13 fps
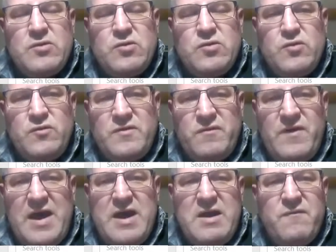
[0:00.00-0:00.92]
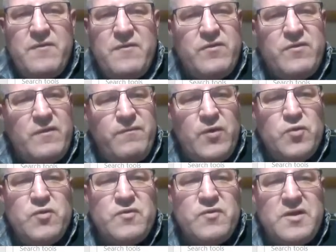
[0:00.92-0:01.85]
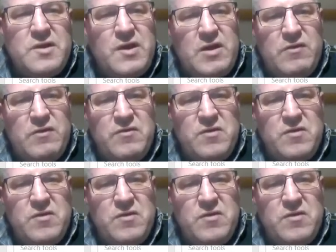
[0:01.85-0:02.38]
to survive is a photosynthase.